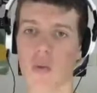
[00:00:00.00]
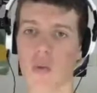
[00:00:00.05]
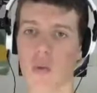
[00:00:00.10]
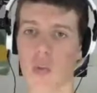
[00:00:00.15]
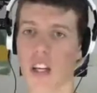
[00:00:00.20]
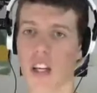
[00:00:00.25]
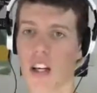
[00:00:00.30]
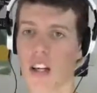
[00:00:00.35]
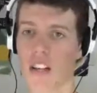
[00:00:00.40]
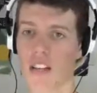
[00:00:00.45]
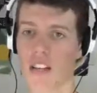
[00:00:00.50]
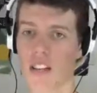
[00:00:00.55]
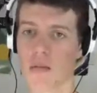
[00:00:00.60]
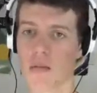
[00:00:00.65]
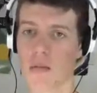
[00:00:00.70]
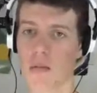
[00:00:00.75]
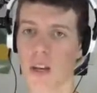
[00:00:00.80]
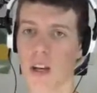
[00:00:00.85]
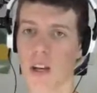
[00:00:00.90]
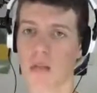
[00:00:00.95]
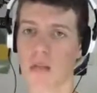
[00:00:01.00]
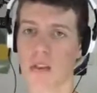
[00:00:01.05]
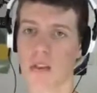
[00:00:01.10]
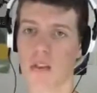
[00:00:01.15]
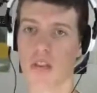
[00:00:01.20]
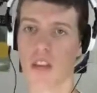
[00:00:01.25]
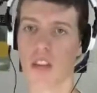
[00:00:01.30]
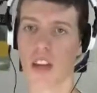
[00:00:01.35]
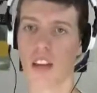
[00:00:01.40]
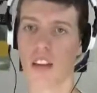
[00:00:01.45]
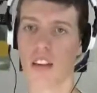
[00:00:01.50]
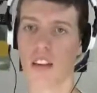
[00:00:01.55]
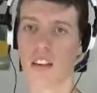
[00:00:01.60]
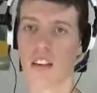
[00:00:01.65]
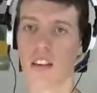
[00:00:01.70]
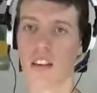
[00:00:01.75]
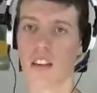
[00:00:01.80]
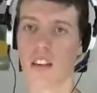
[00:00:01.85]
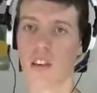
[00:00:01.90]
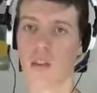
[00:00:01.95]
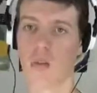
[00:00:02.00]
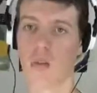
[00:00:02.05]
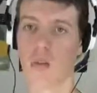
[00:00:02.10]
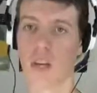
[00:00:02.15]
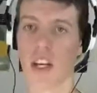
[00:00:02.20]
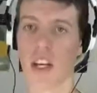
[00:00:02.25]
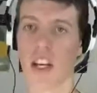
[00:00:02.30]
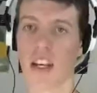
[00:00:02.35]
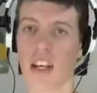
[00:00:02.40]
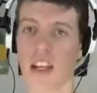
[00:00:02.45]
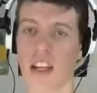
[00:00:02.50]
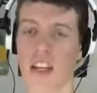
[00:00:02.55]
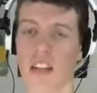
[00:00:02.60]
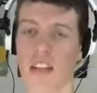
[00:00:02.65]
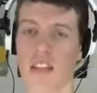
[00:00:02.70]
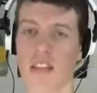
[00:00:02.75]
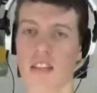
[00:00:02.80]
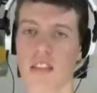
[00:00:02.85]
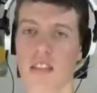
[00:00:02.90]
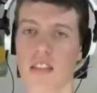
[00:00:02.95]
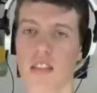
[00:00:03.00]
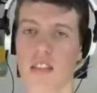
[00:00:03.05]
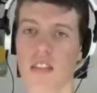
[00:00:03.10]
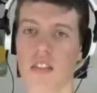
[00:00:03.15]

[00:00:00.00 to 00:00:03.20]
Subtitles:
we can't seem to be able to do that. Where is...